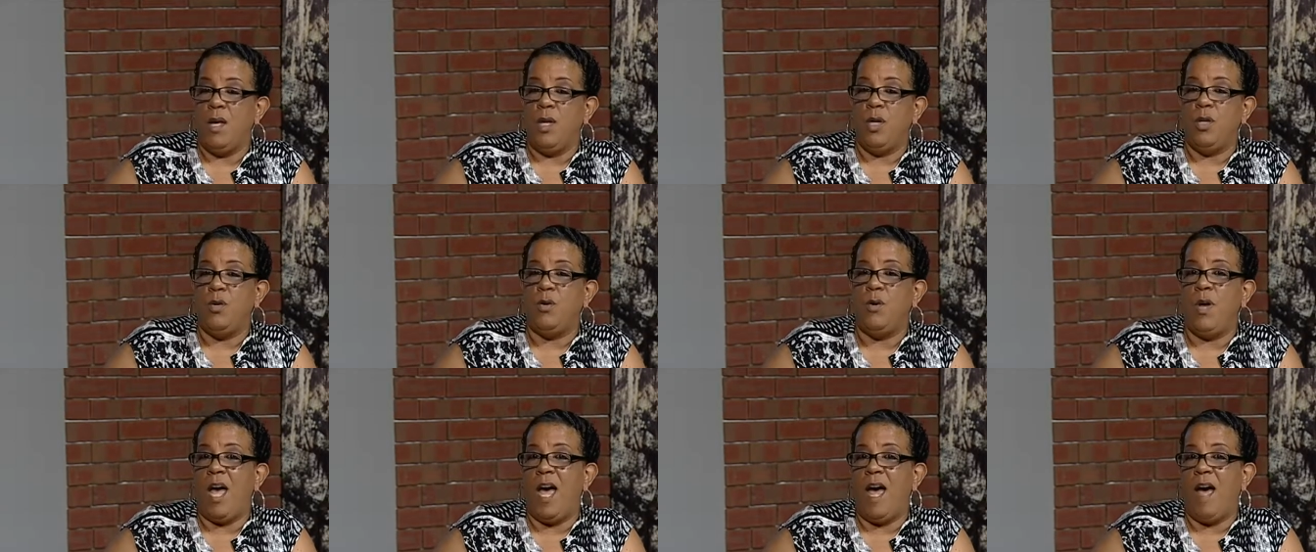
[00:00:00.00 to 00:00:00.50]

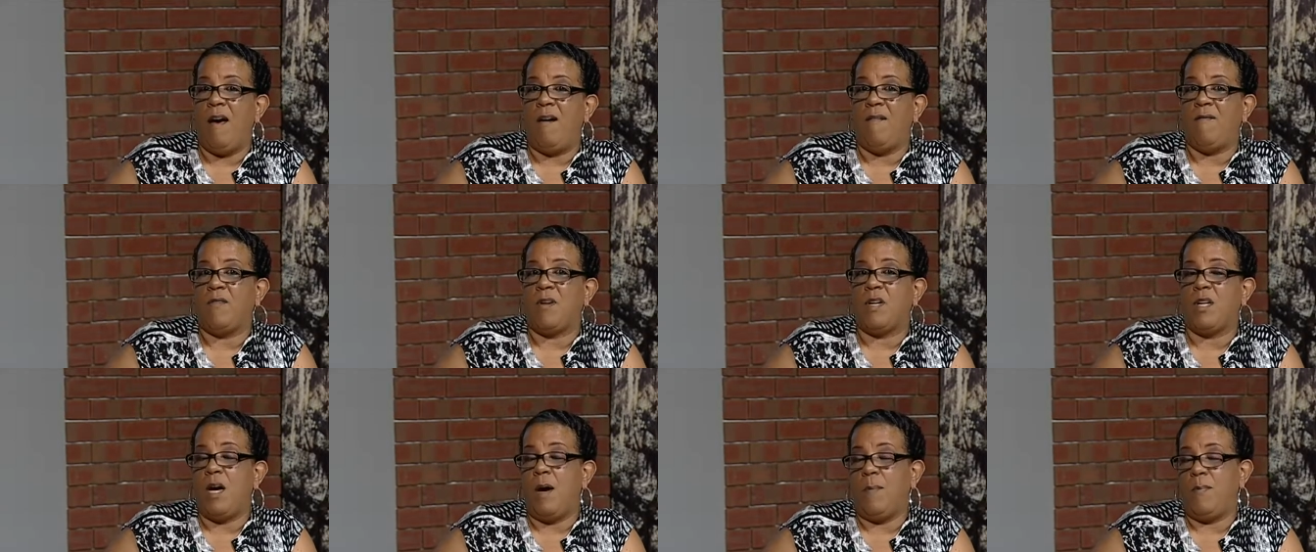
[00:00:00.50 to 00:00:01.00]
You
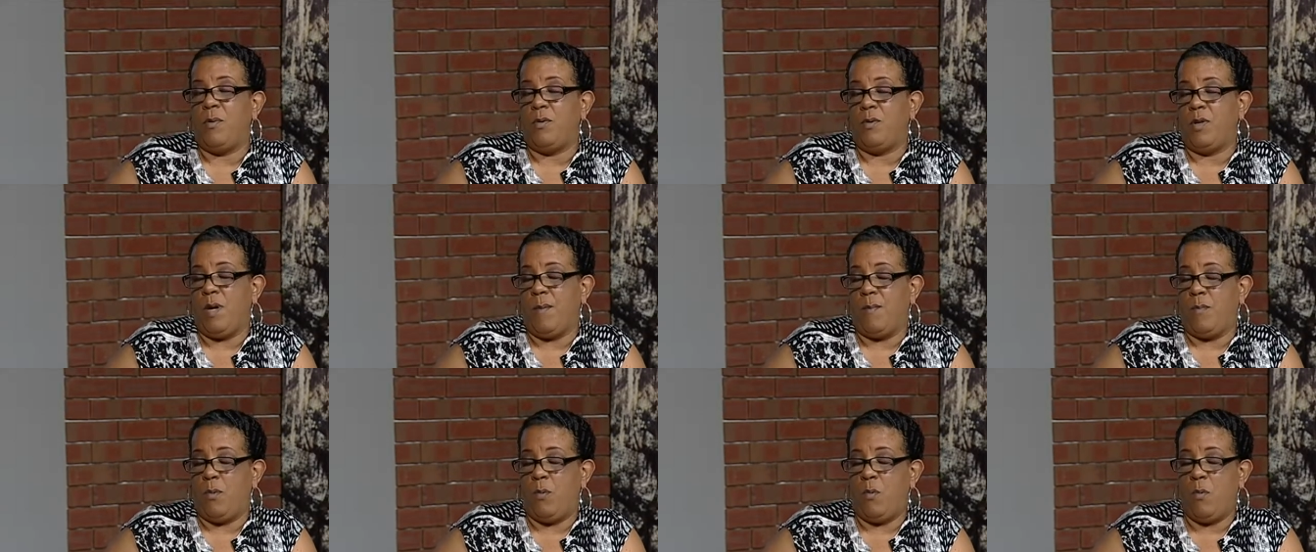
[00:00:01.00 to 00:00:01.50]
have couple
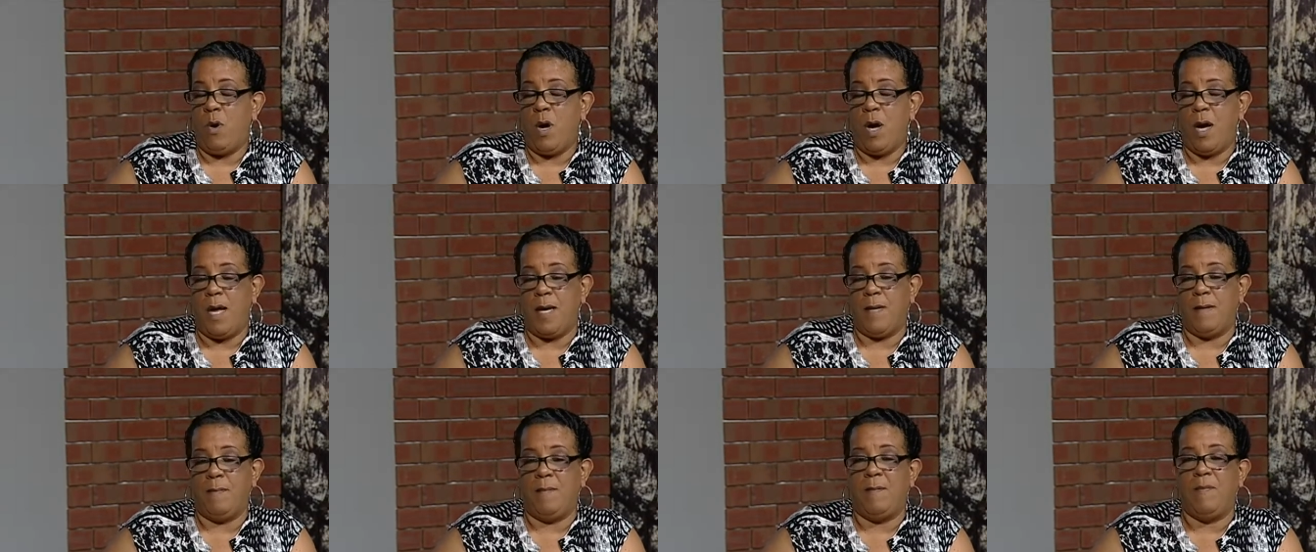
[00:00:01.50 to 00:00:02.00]
number
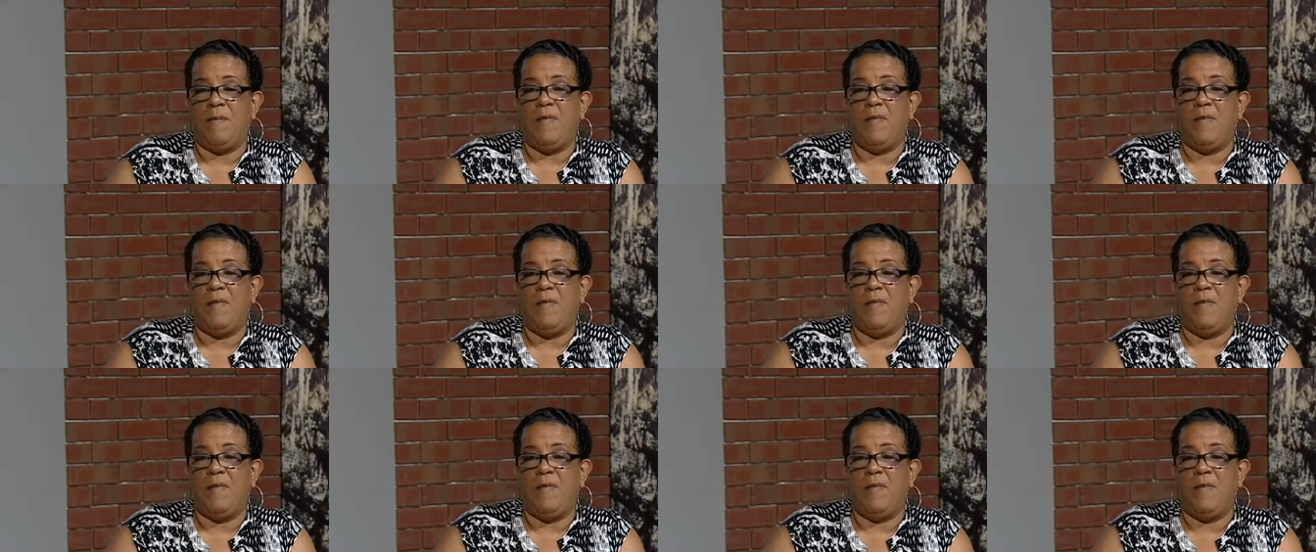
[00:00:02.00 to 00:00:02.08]
one.